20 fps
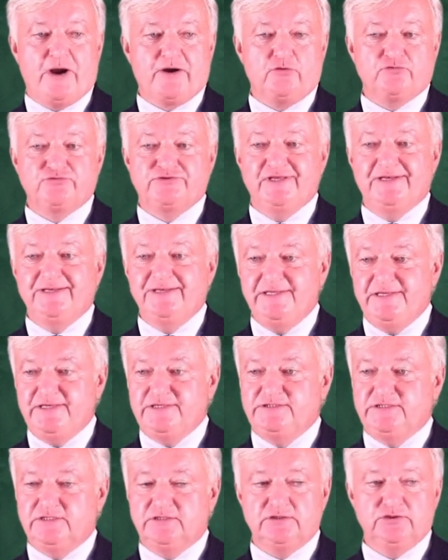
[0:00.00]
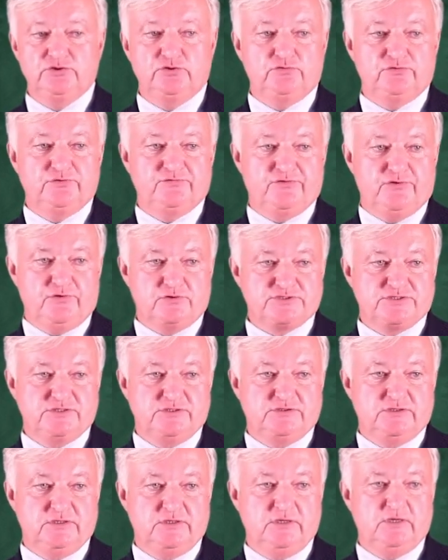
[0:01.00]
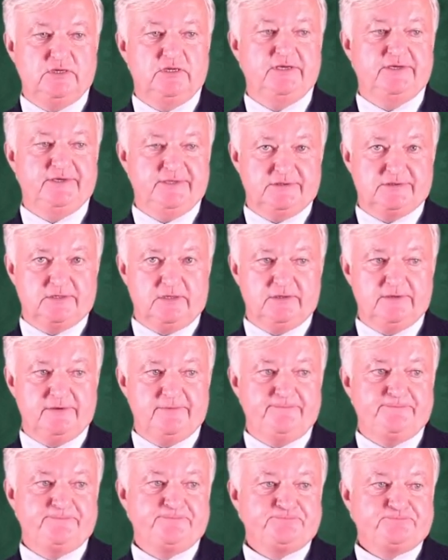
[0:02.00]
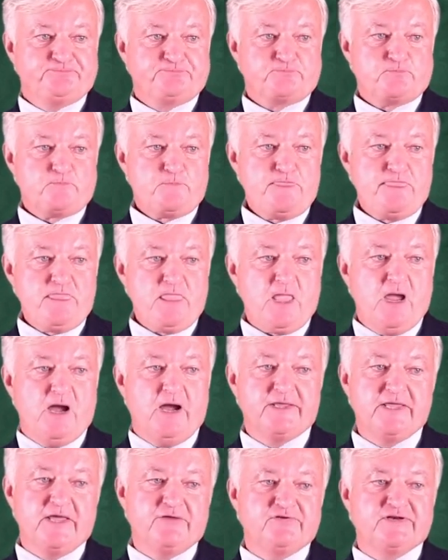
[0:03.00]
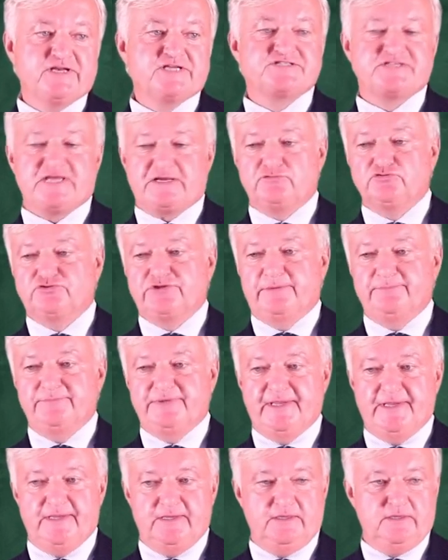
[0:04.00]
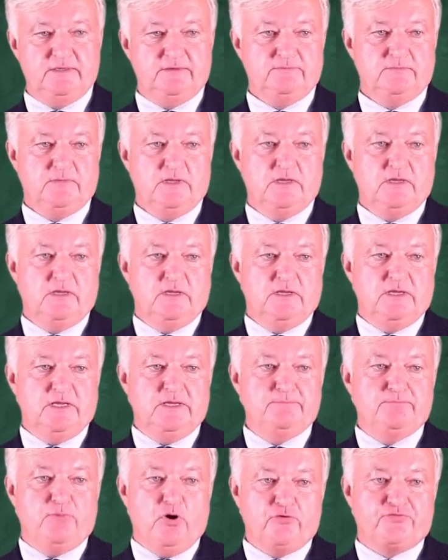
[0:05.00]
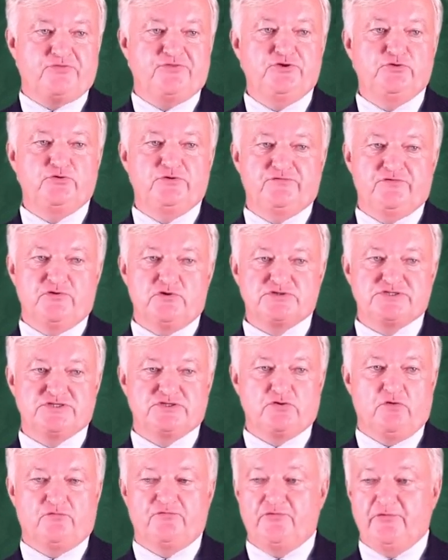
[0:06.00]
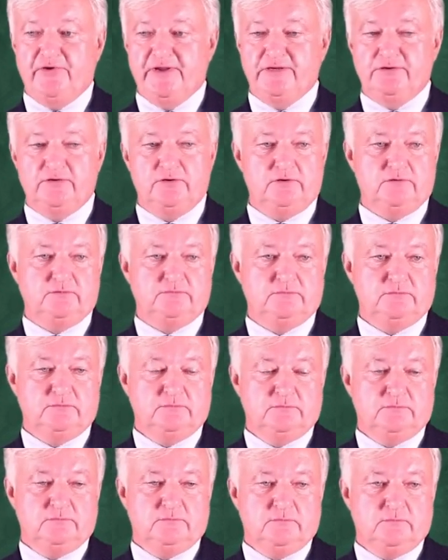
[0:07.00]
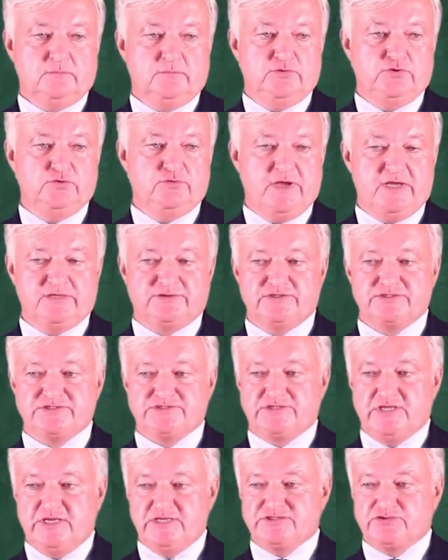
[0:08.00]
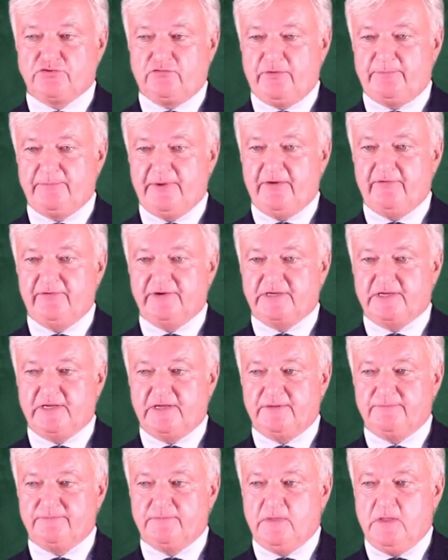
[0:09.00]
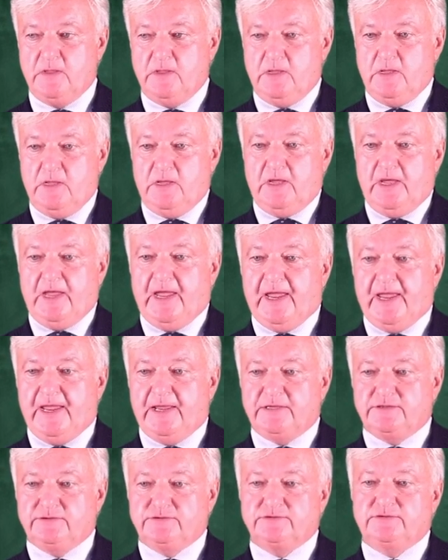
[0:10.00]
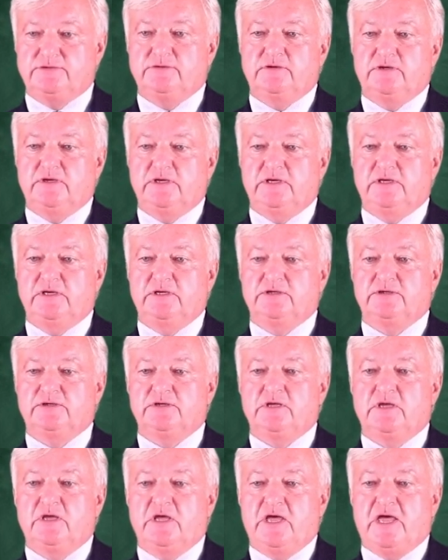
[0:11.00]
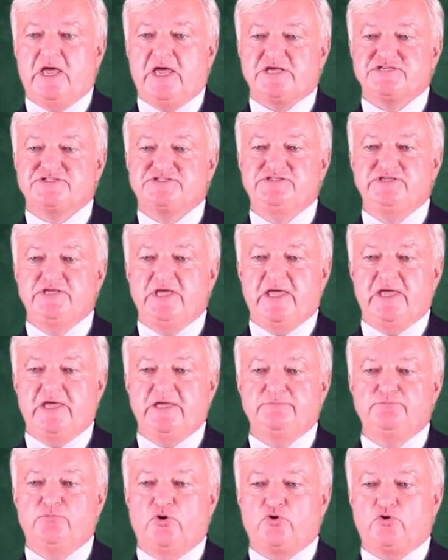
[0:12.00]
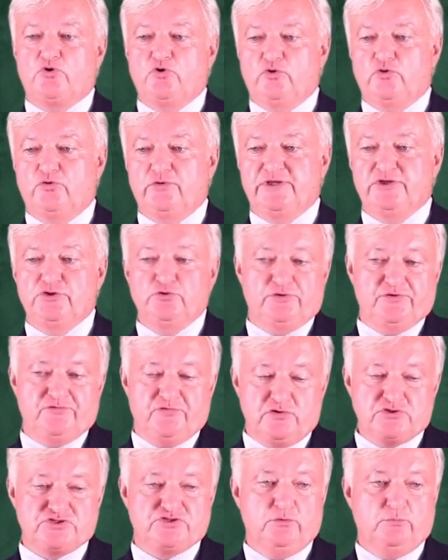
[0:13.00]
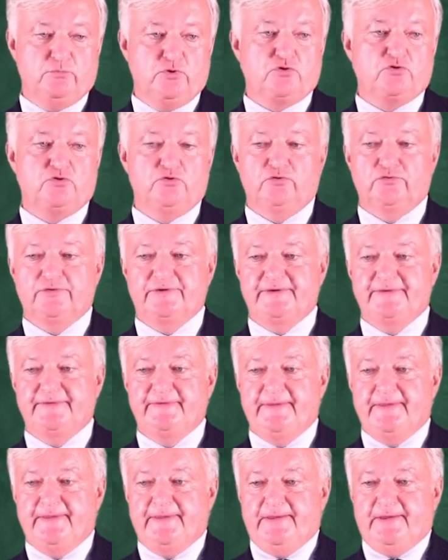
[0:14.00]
one of the leading universities in Italy. I have an executive MBA in both University of Reno, United States of America, and in SDA Bocconi, University of Bocconi,